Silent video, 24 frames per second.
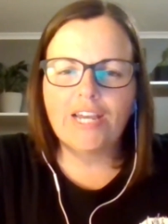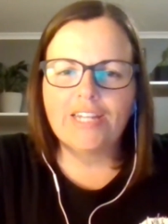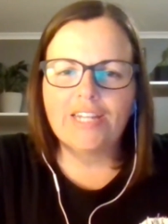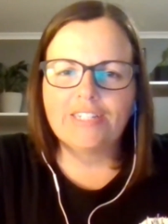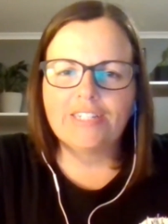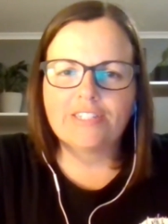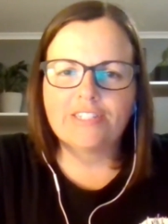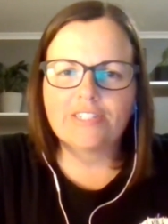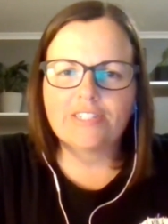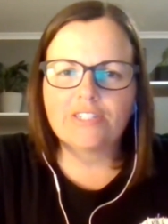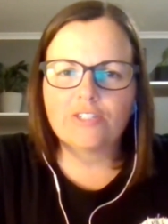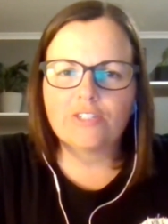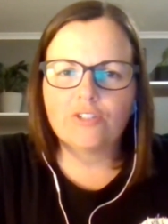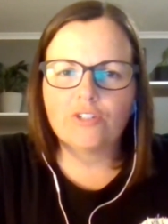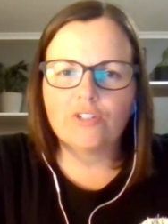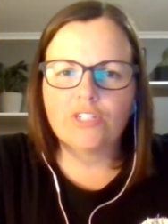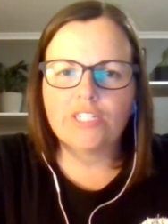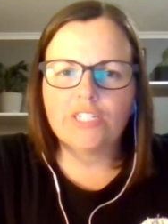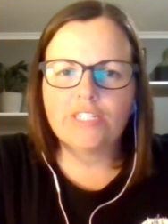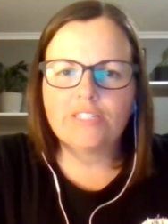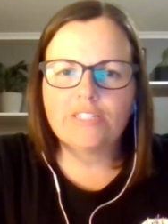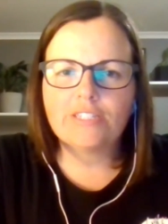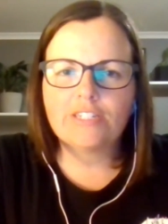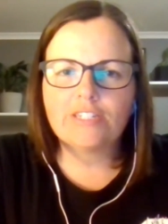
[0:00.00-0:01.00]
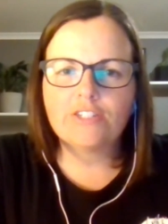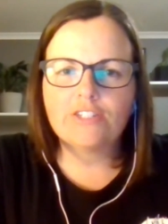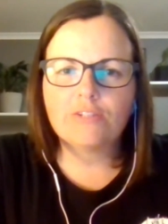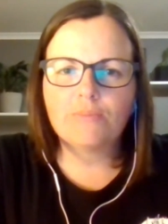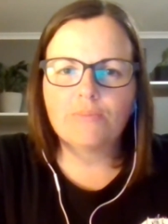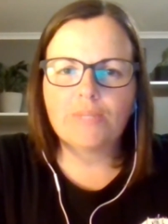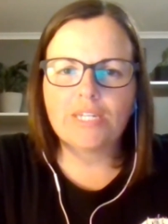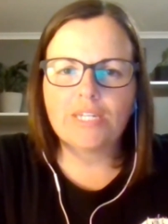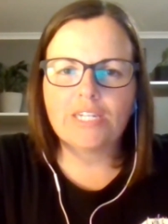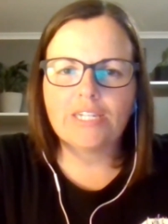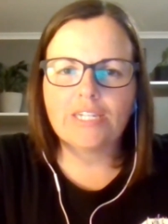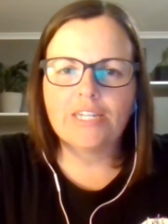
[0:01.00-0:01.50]
And, you know, he said to
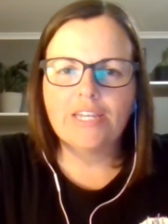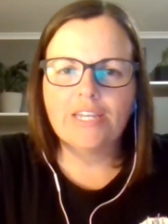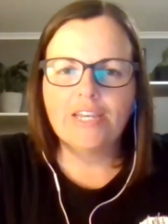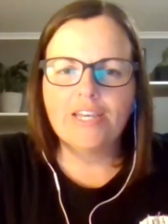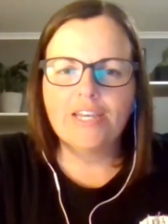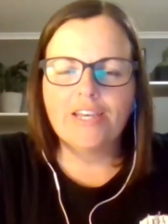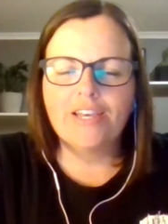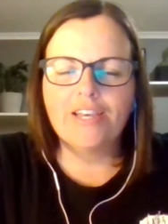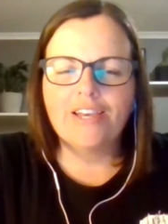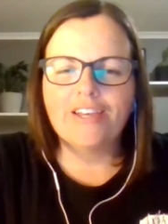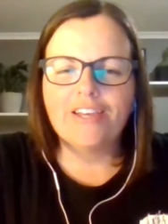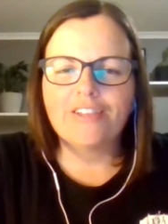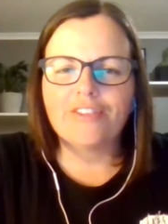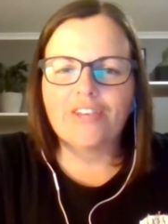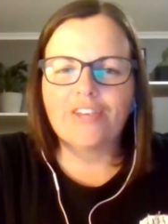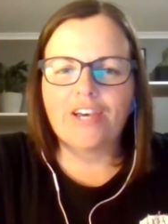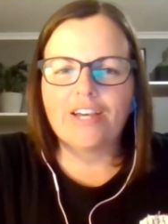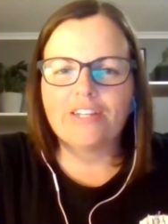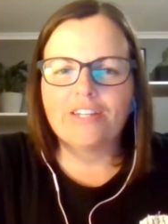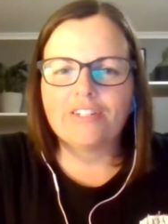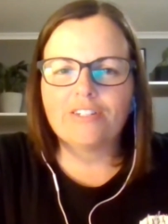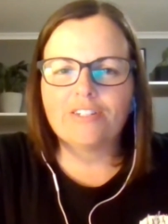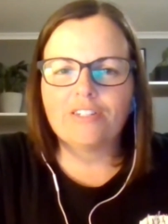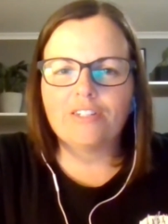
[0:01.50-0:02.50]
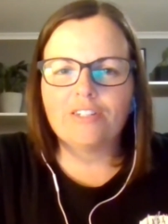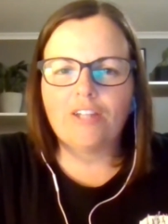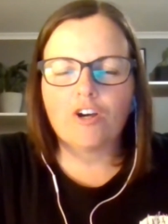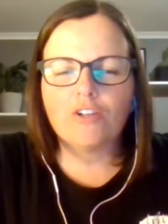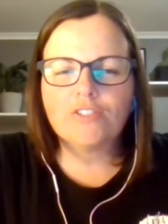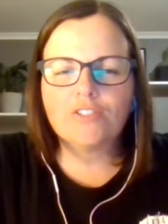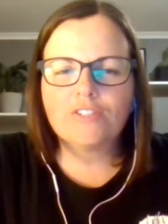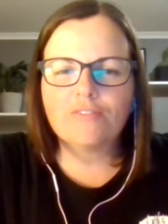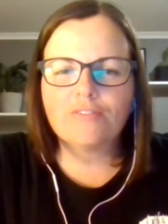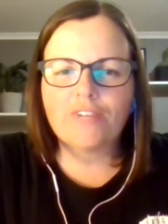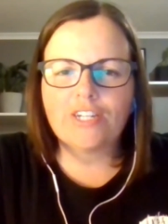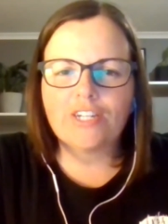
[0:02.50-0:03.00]
me that uh,
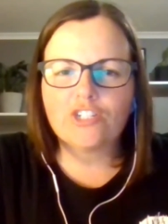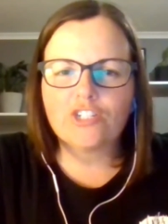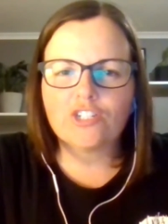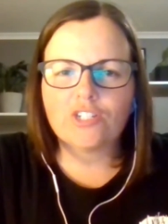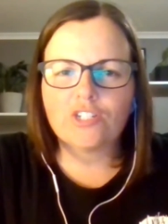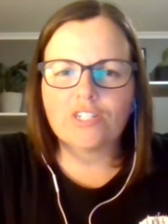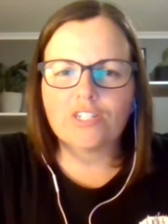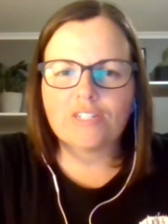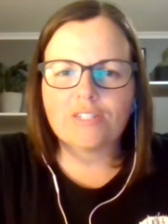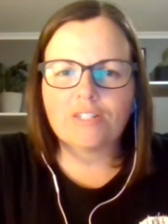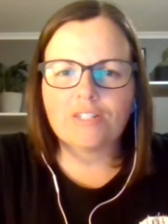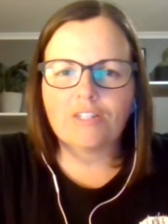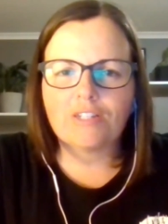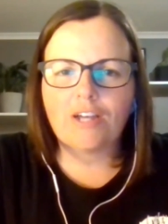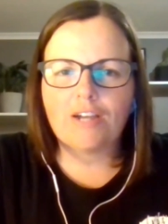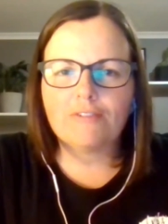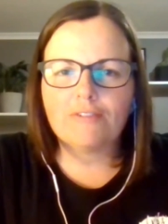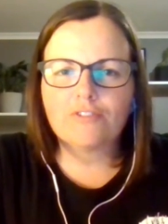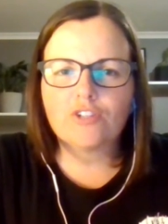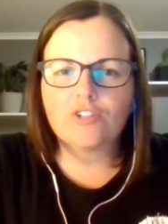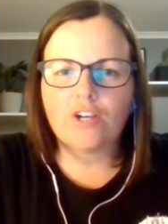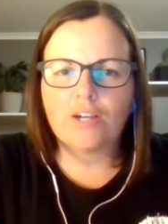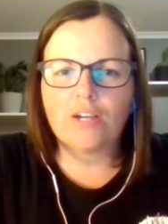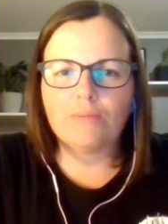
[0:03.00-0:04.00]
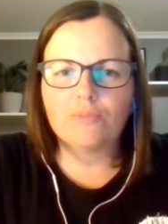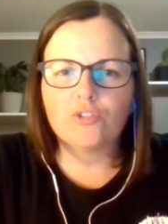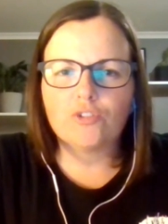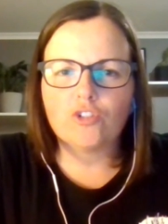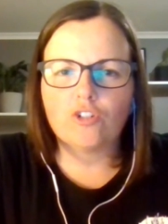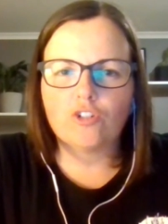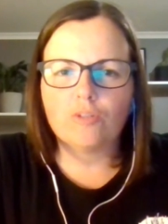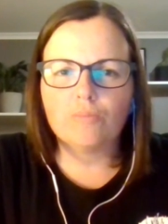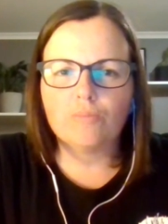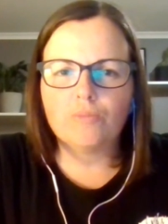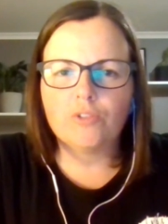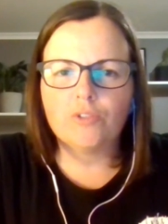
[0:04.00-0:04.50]
conservation is a lifetime
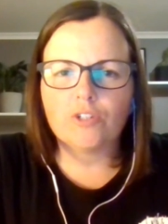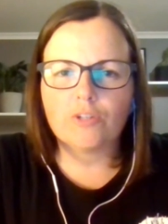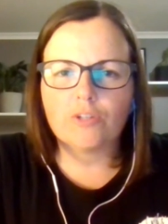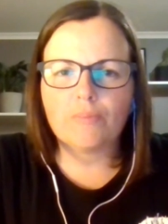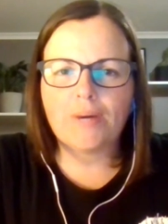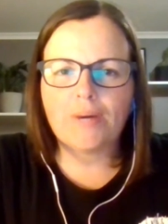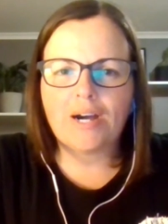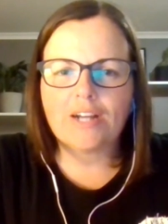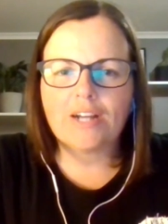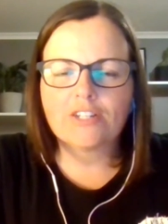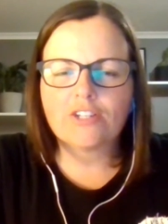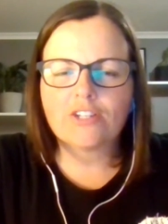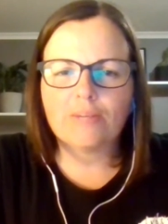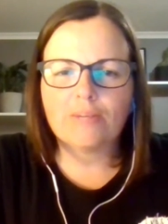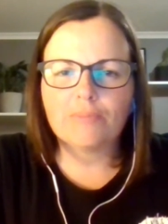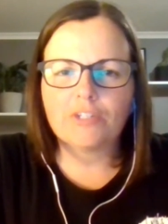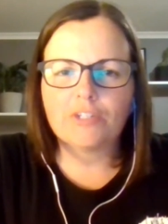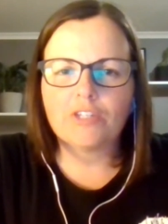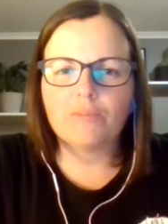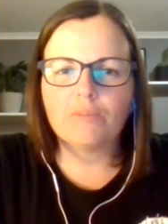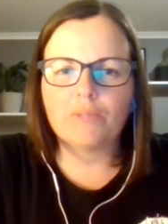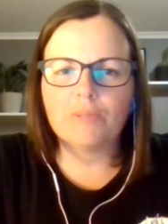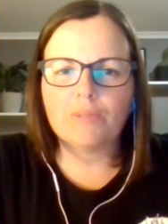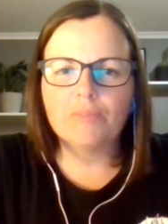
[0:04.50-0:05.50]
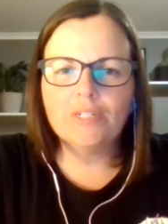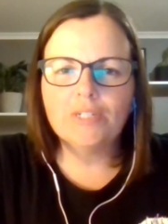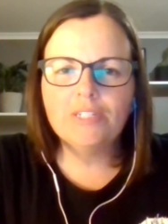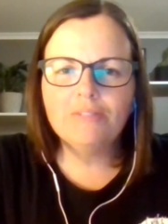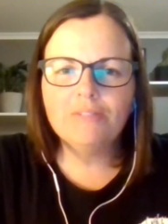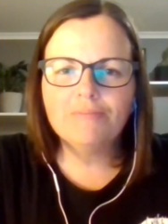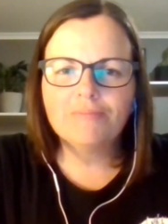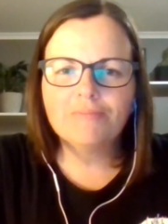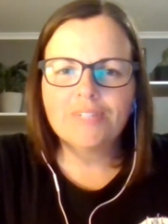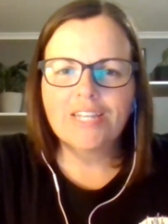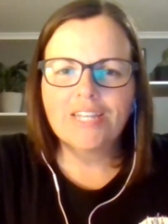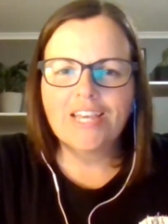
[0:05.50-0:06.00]
job, not a part time
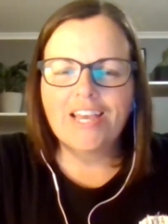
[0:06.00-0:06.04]
commitment.